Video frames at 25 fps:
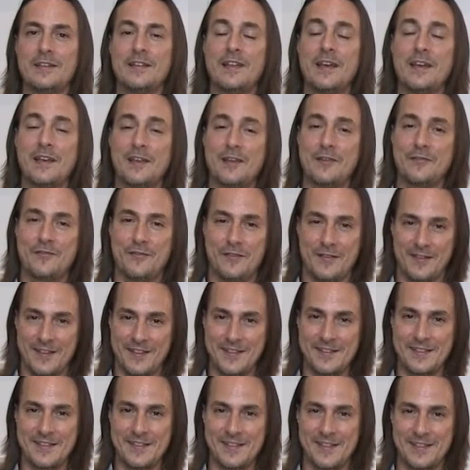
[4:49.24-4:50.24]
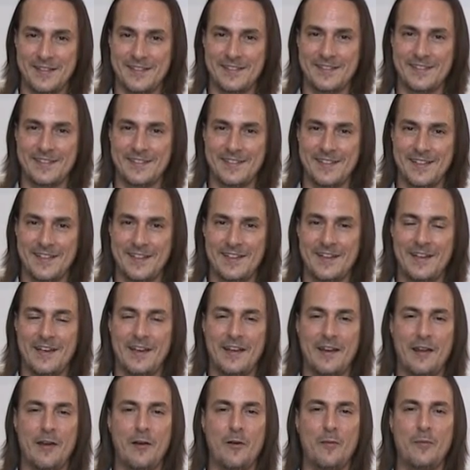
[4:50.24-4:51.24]
Thank you for listening,
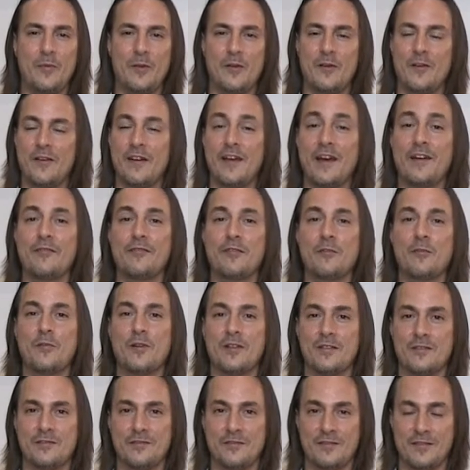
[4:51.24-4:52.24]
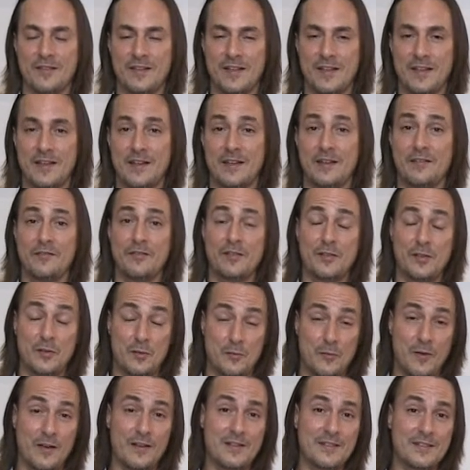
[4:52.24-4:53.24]
and I hope you're going to have a wonderful day. And if you
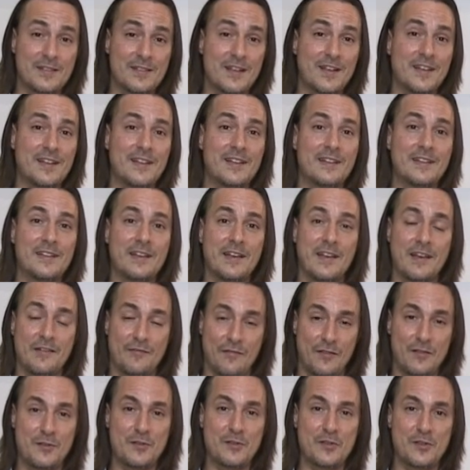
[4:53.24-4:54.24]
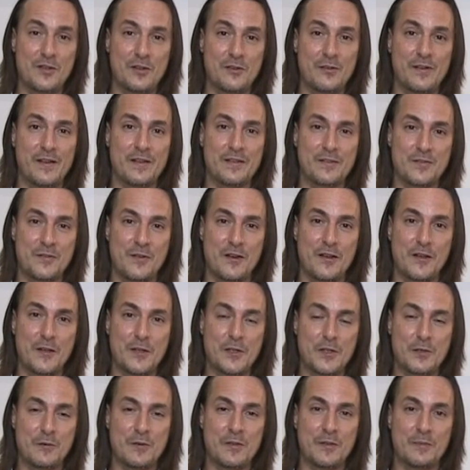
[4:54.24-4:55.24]
do want to study evolutionary
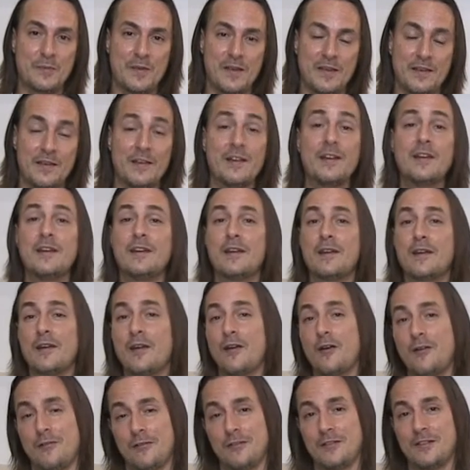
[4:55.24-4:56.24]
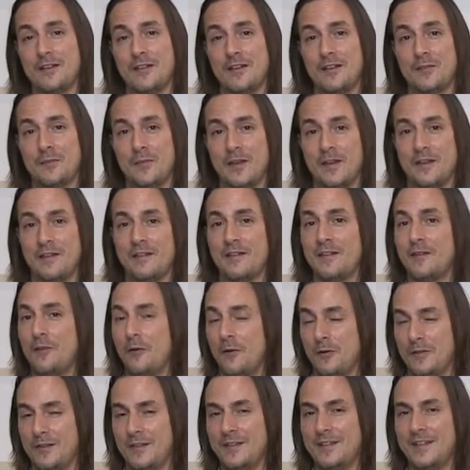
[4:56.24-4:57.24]
astrology with me, contact me.
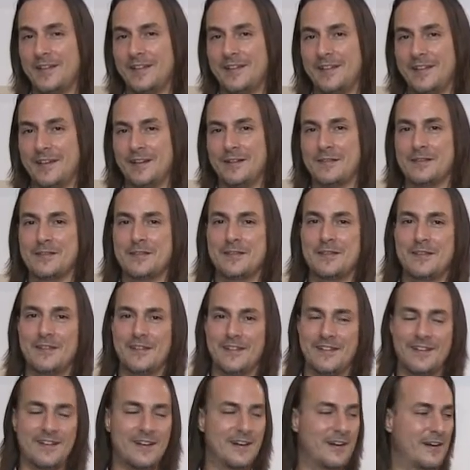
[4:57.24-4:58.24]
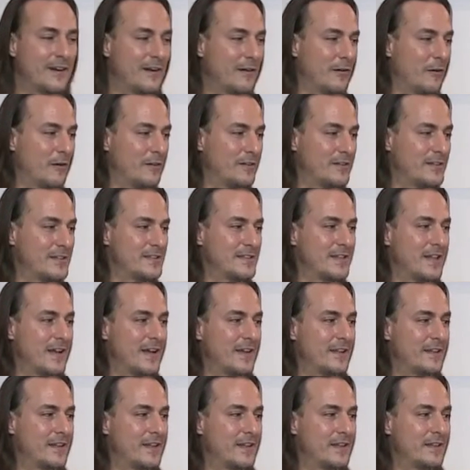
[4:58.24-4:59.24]
All the details are on the
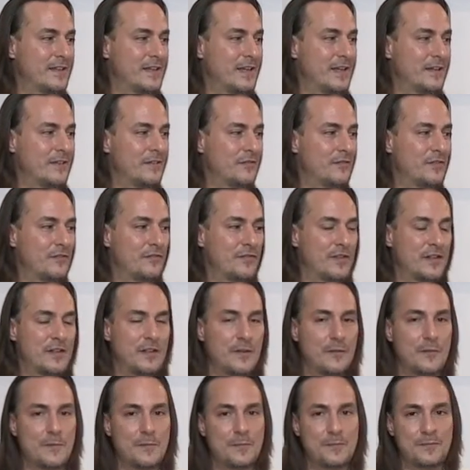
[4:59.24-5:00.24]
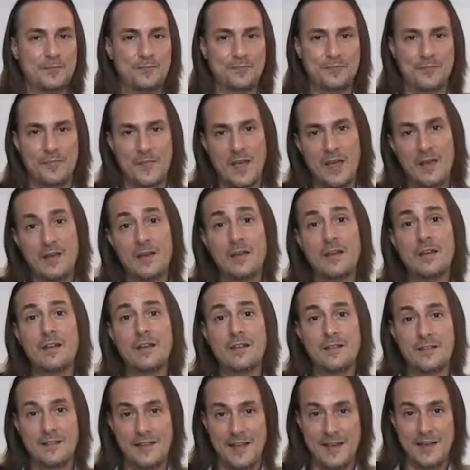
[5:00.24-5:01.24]
slide at the end of the video.
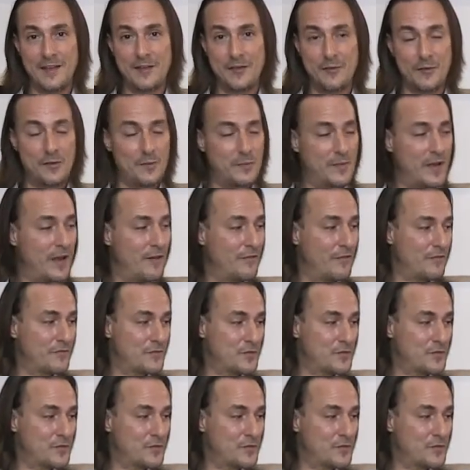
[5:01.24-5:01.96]
Thank you on behalf